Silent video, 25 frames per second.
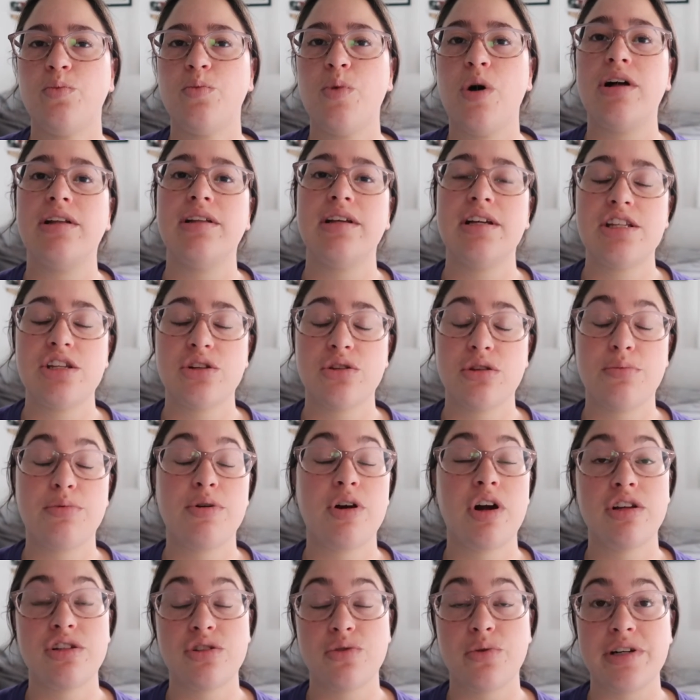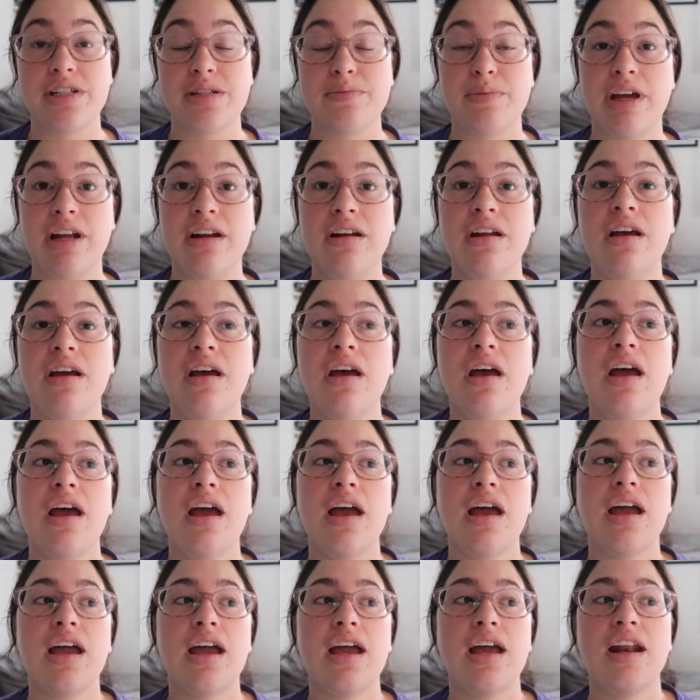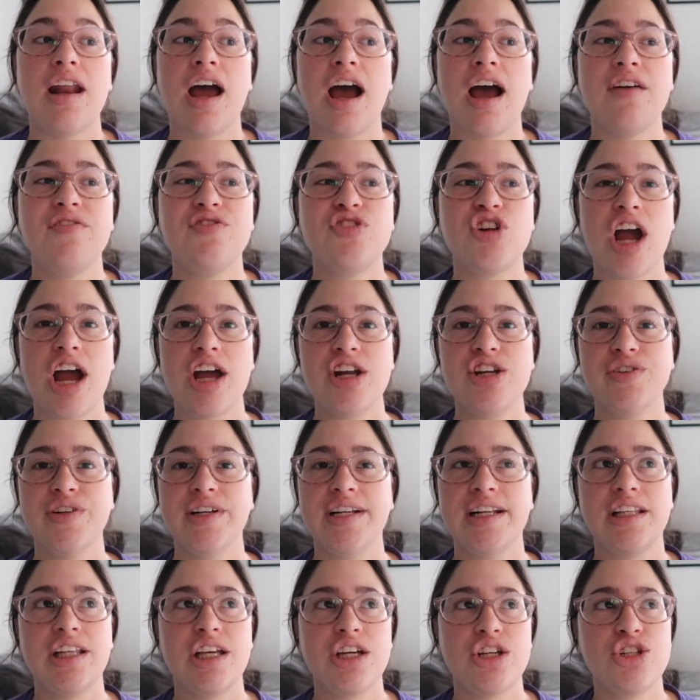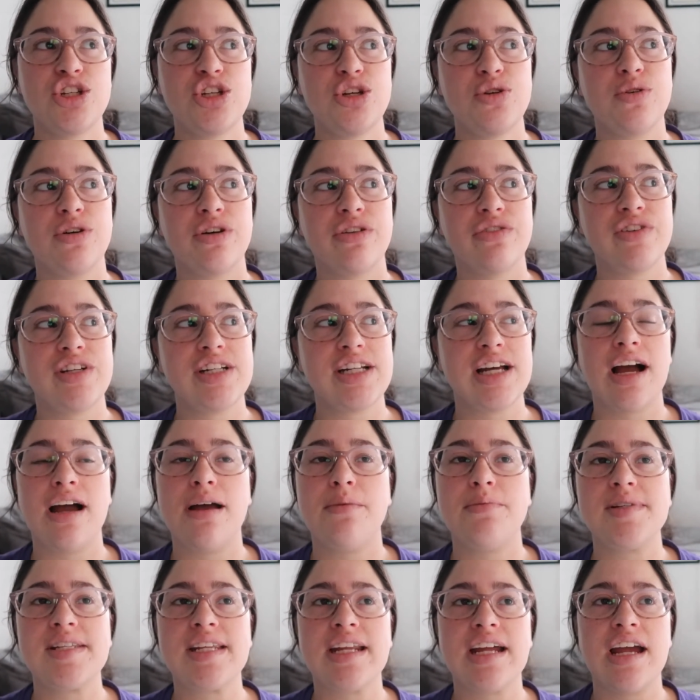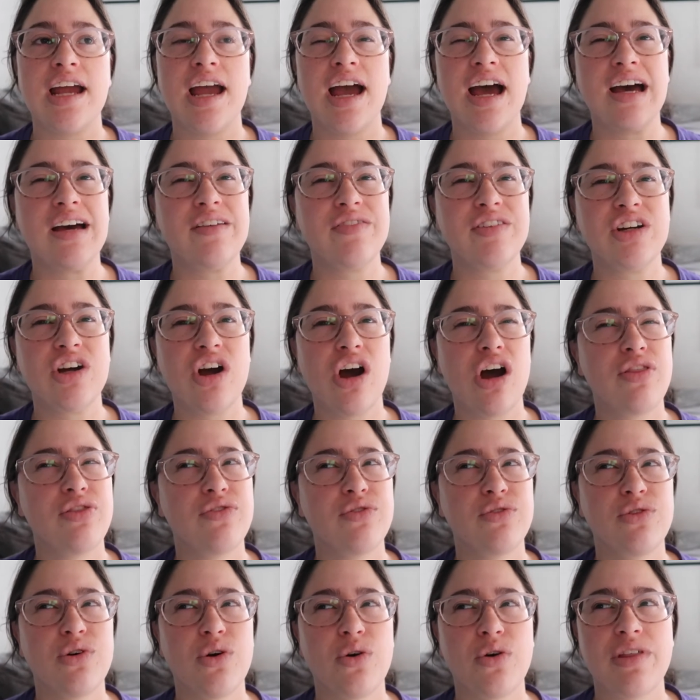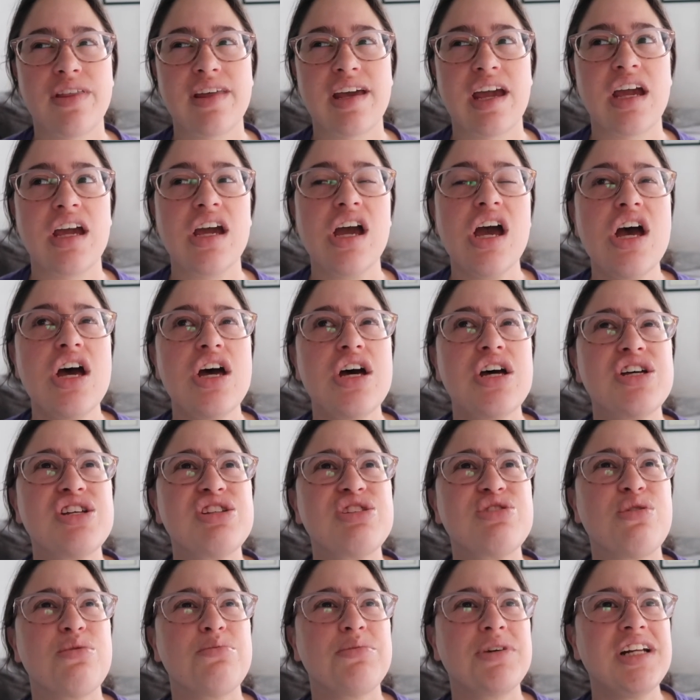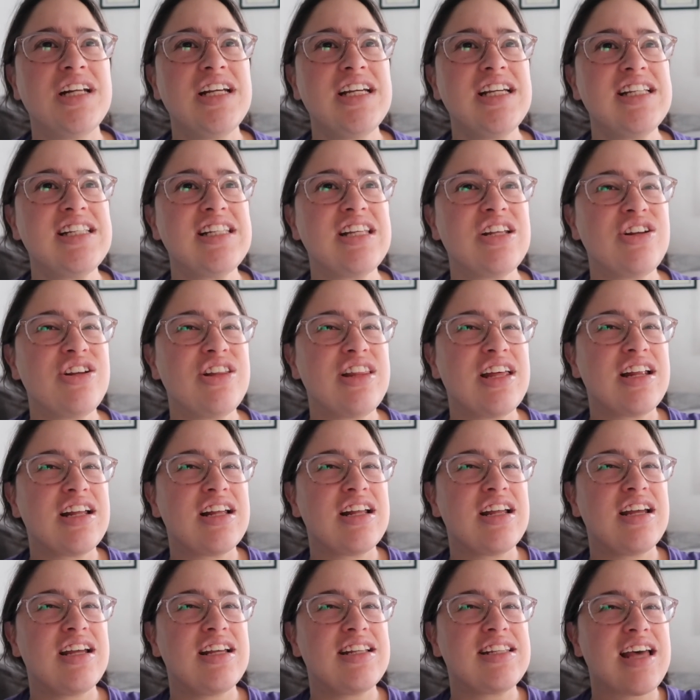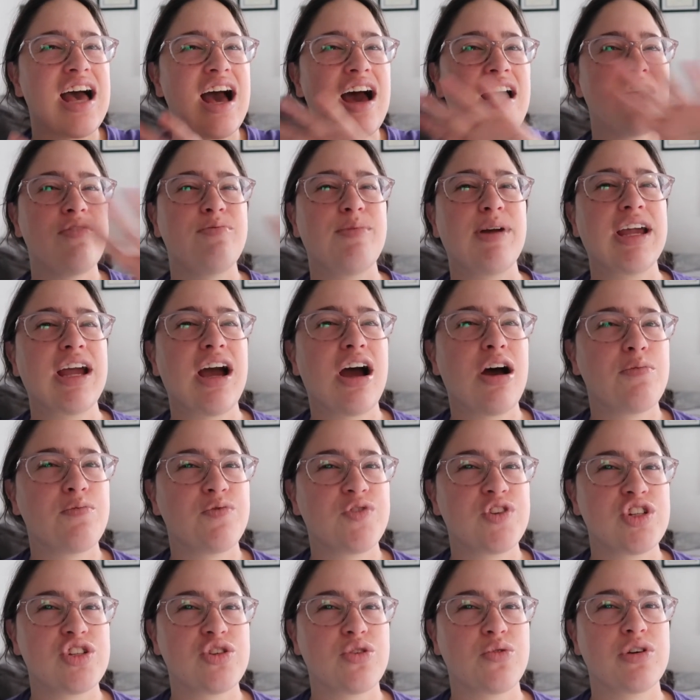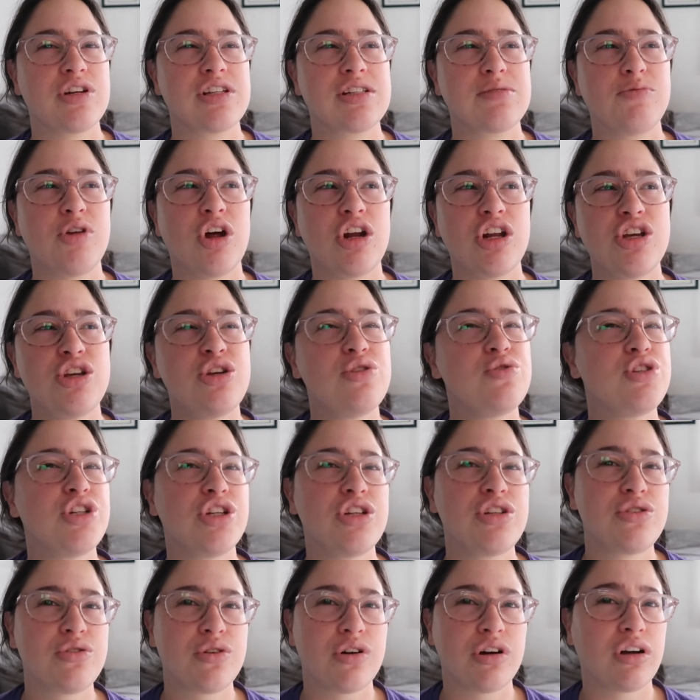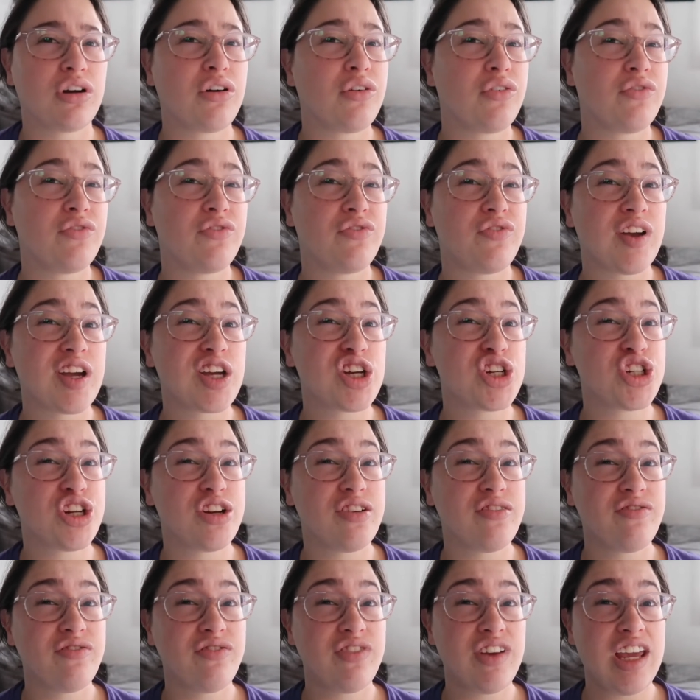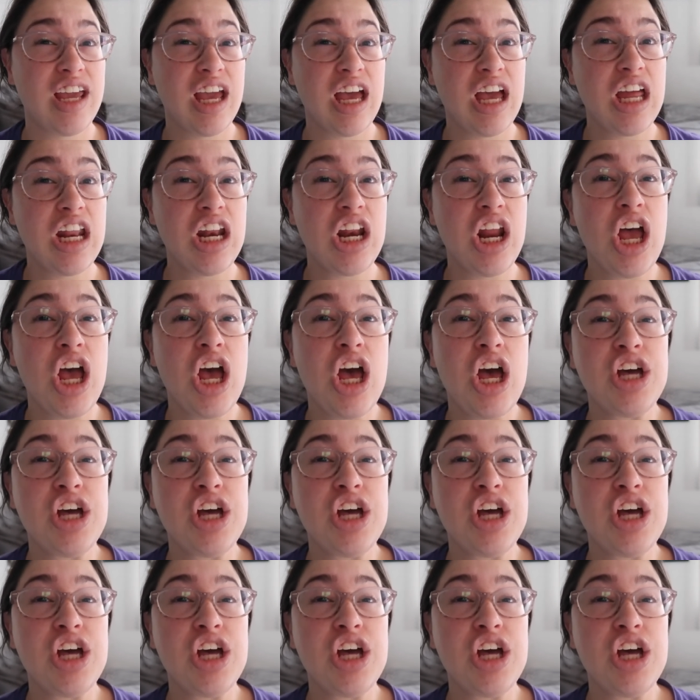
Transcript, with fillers: well, it's the Bronze Horseman, and I've tried to read it like 2 or 3 times and I haven't gotten through the whole thing, so I'm gonna consider that it's out of my comfort zone because I'm not a huge historical fiction fan.